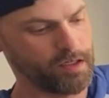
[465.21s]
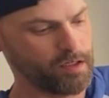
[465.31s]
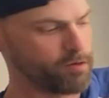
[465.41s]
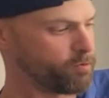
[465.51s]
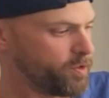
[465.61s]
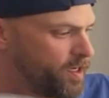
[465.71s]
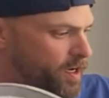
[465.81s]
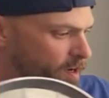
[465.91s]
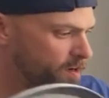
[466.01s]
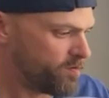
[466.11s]
And we
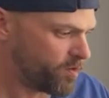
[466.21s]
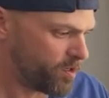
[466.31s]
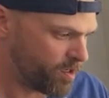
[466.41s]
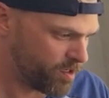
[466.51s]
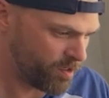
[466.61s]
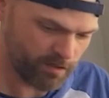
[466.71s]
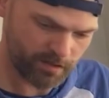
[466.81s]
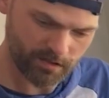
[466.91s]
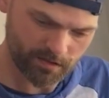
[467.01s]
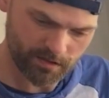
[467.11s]
have our
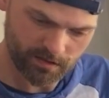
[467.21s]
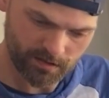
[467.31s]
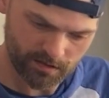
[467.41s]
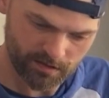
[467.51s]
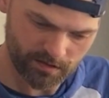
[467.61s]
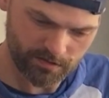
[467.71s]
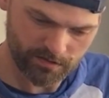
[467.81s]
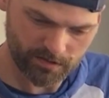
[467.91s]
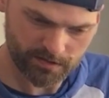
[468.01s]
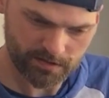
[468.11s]

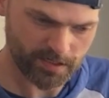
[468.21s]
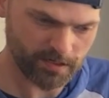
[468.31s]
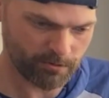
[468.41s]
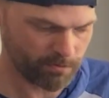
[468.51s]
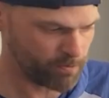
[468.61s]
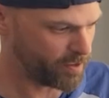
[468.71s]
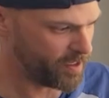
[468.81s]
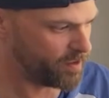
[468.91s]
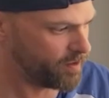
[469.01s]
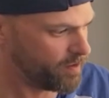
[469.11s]
turntable
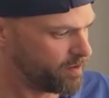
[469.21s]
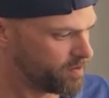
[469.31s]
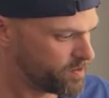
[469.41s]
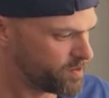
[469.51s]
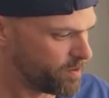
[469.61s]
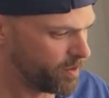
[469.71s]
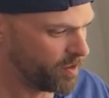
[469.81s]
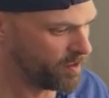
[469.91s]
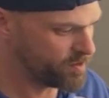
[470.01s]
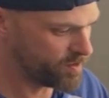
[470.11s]
platter. So I
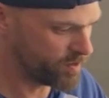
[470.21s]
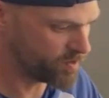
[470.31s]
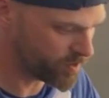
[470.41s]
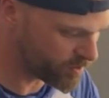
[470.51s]
guess this